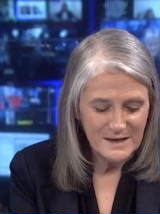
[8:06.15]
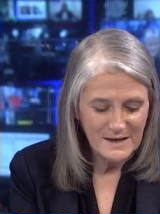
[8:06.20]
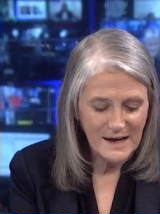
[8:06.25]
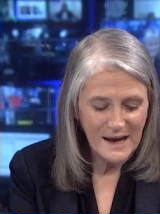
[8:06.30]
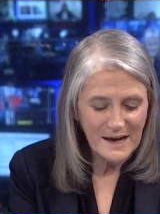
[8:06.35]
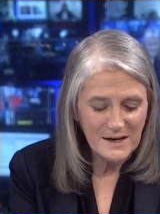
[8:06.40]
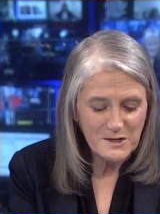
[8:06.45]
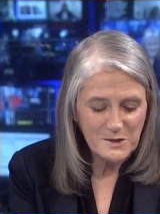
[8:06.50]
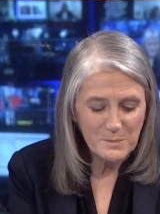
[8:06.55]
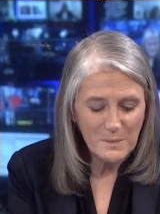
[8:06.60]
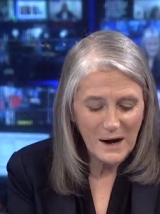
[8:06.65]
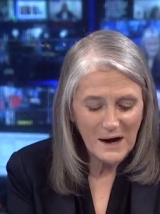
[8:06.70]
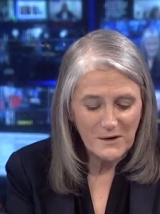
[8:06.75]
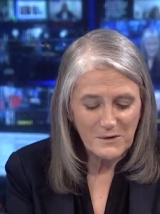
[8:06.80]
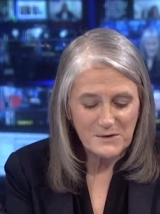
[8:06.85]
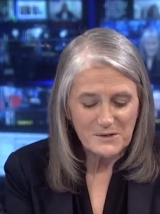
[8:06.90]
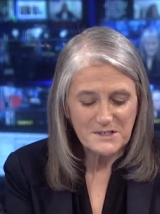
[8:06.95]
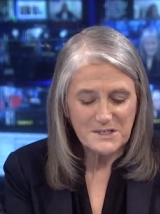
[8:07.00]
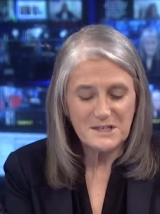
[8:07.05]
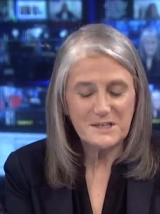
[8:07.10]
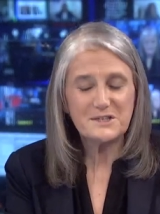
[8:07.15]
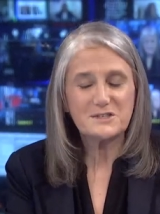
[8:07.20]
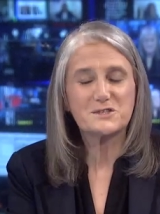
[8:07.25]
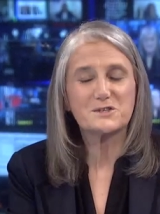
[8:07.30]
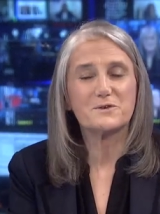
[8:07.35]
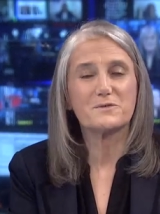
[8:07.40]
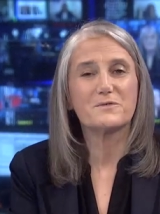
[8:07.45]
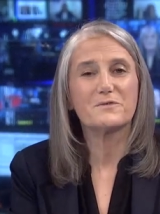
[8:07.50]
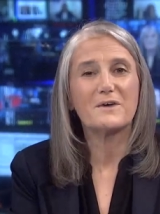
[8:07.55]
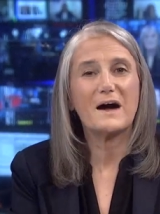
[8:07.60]
Can democracy
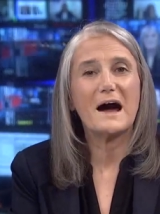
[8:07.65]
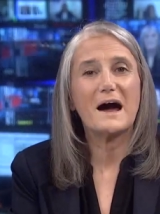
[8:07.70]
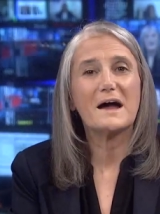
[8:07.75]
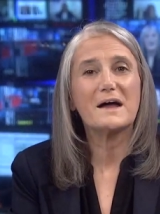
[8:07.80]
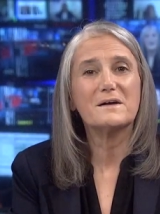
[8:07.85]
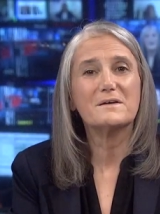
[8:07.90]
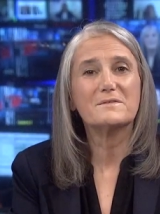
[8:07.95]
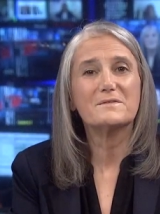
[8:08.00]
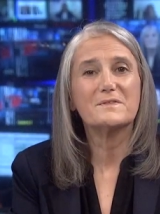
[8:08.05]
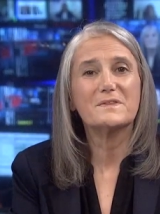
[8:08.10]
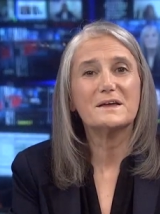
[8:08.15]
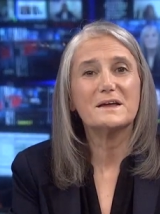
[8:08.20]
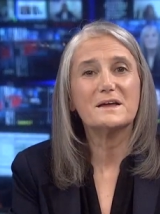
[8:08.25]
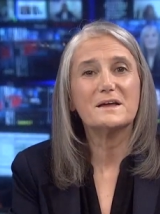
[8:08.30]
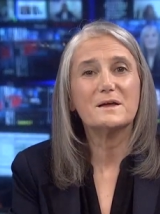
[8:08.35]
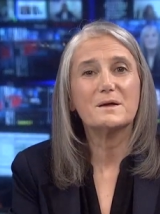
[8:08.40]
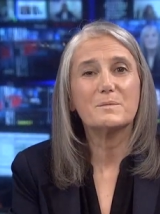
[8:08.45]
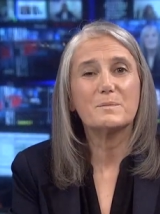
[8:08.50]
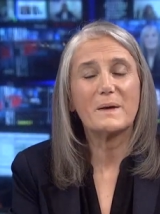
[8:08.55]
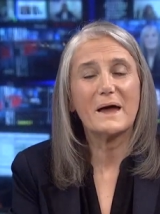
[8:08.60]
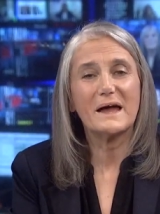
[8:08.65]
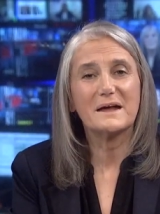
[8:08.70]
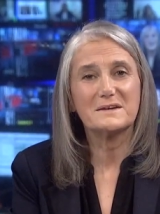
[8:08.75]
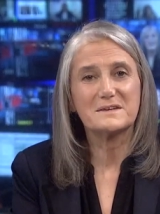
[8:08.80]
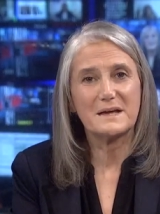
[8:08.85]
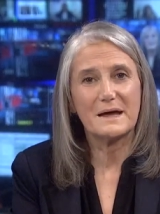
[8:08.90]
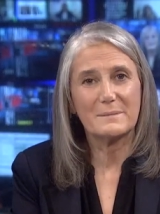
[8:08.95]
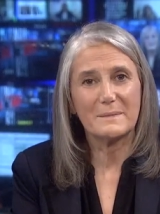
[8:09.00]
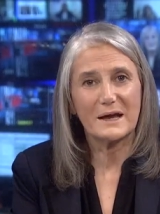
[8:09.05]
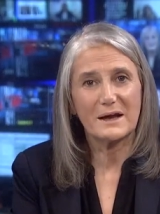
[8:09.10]
survive the
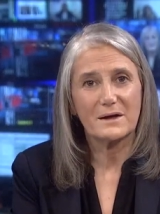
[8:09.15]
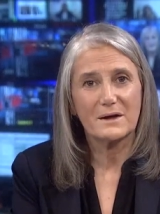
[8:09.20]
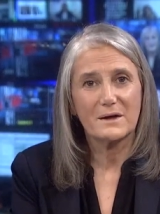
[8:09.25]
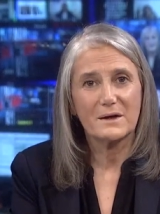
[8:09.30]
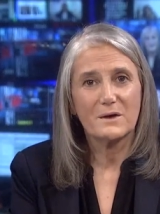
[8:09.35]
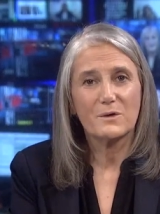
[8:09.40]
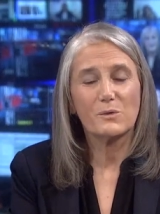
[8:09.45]
pandemic?